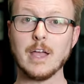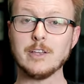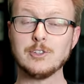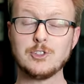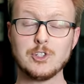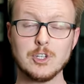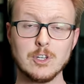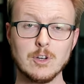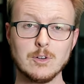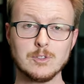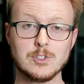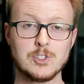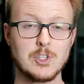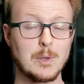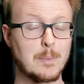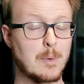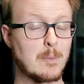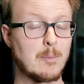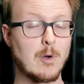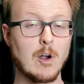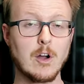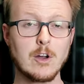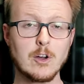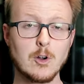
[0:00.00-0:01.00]
and she owned
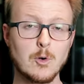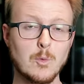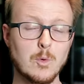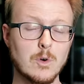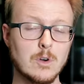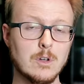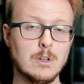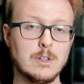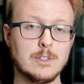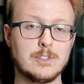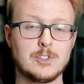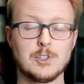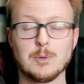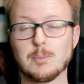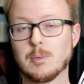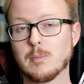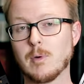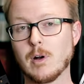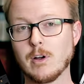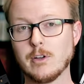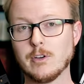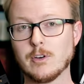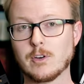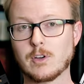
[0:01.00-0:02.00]
Super Mario World, Super
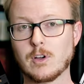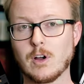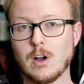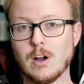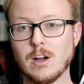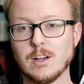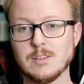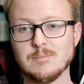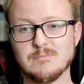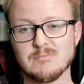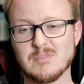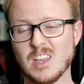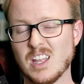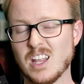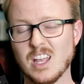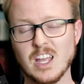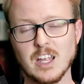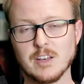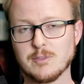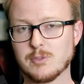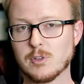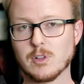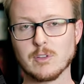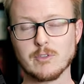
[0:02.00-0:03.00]
Mario Kart, and a
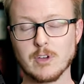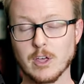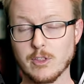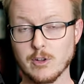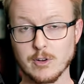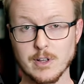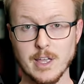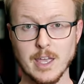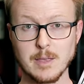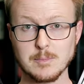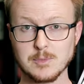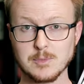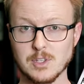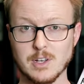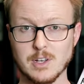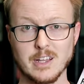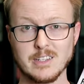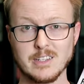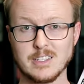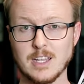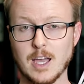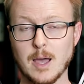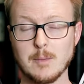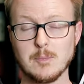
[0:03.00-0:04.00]
handful of other games that
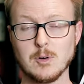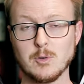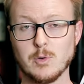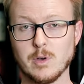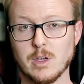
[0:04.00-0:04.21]
I dabble